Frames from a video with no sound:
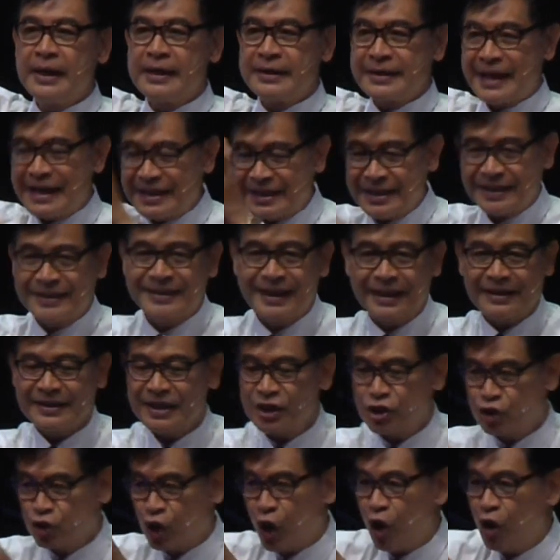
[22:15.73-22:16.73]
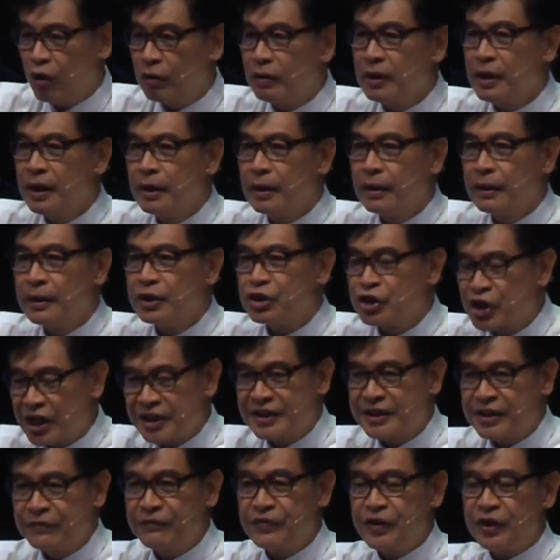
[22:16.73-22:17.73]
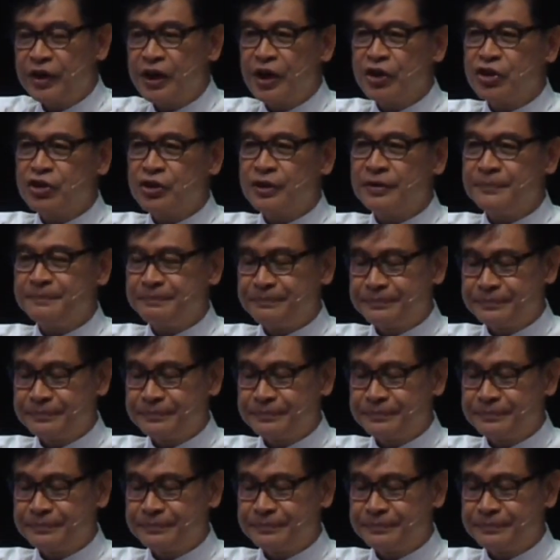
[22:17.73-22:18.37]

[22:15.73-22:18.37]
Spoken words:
There's a this called justification.